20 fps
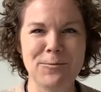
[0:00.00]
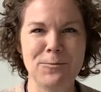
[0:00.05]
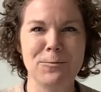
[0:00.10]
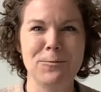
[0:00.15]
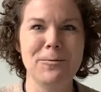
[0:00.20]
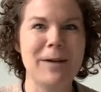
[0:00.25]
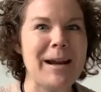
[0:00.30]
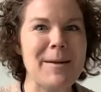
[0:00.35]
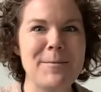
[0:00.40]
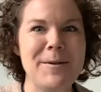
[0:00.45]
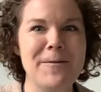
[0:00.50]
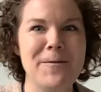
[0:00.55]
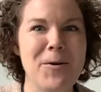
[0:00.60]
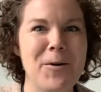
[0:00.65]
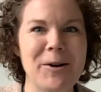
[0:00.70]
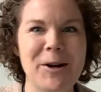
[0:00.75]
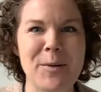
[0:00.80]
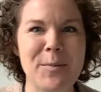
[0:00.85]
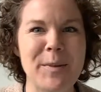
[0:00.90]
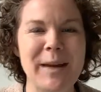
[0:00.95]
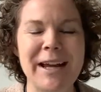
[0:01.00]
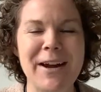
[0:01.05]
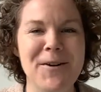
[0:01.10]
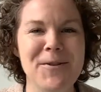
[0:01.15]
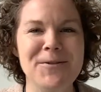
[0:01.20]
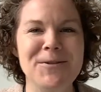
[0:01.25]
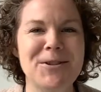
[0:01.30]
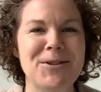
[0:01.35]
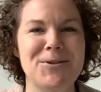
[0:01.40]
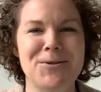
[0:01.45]
right before a big
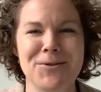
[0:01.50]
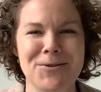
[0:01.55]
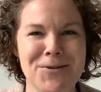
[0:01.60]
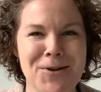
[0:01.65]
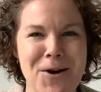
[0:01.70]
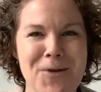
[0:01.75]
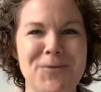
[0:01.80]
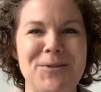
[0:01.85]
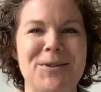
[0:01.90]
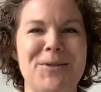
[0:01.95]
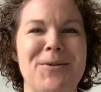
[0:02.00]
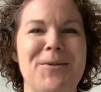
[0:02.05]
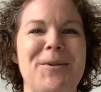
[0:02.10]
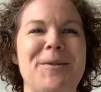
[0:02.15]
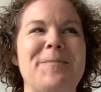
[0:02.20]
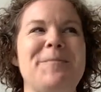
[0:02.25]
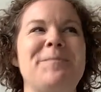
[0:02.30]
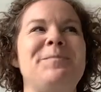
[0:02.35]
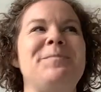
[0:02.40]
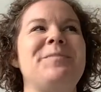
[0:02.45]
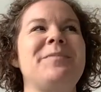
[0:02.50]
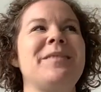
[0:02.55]
old snowstorm